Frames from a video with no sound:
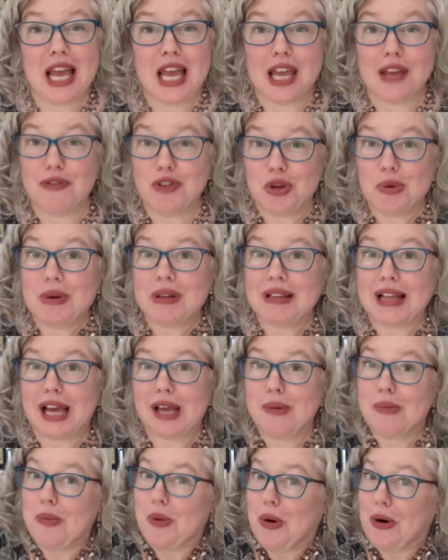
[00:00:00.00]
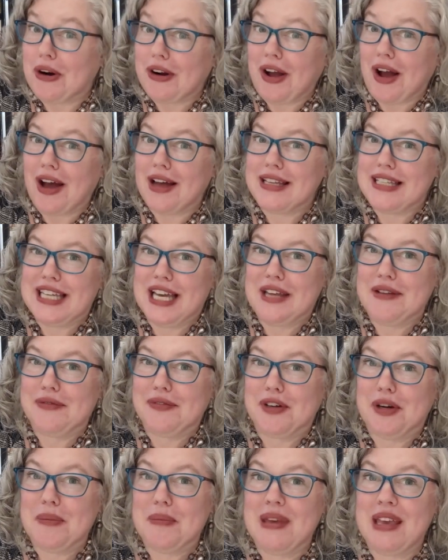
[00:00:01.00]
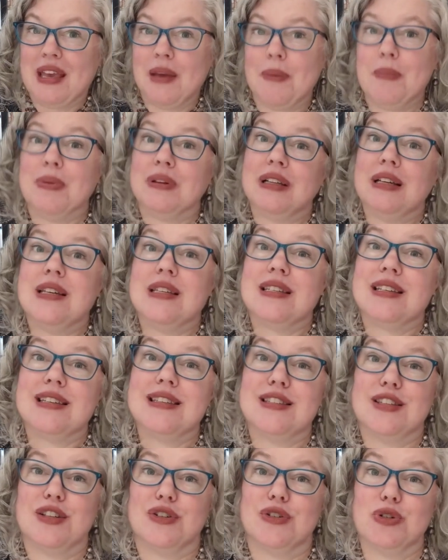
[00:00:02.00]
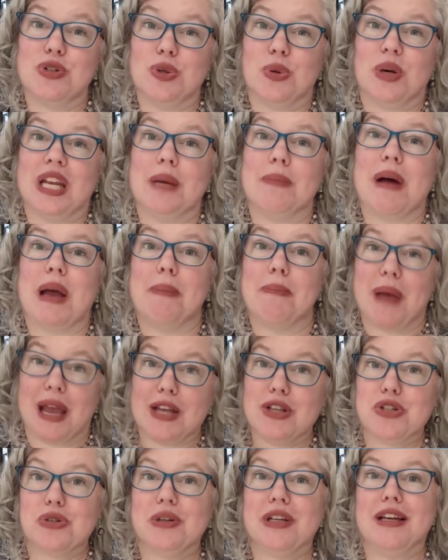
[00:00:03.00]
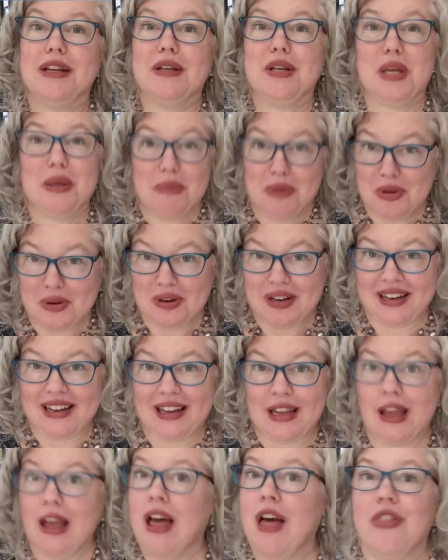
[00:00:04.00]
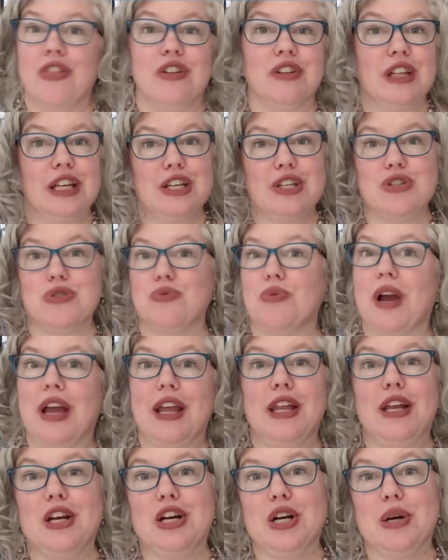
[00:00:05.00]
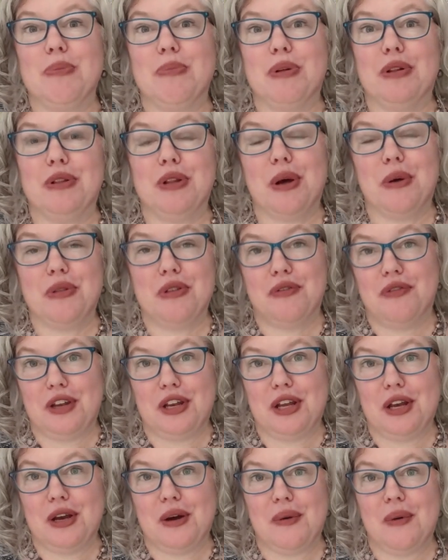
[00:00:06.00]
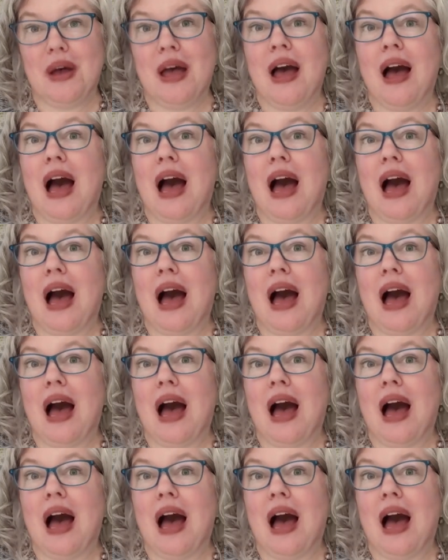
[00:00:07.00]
If you would like more content from me, please consider joining my Patreon community. The link is right here below the video.